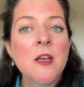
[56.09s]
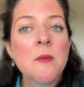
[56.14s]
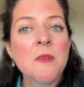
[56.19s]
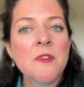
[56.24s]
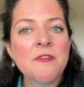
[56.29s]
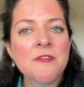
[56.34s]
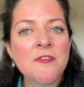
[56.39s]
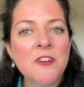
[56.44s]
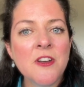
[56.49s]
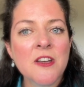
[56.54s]

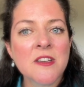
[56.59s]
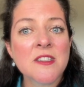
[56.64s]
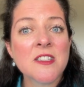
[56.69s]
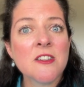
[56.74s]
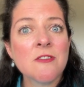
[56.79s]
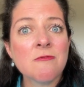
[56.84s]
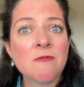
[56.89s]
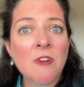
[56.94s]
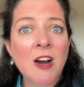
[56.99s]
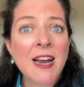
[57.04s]
But first,
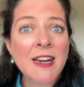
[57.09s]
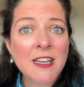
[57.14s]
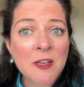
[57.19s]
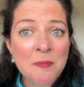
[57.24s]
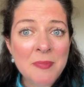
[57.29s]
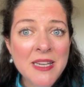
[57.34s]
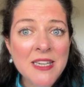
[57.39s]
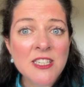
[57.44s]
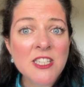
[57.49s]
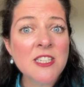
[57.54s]
writing
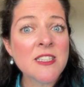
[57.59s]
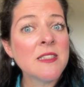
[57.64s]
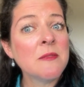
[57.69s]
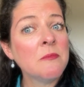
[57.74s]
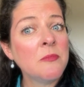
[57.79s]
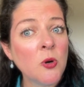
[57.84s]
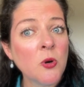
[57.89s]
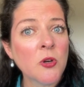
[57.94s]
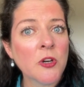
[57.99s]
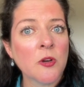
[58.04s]
a pitch is
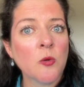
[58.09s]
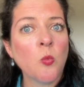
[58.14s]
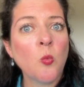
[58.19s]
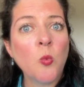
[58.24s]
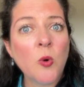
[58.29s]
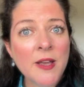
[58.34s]
important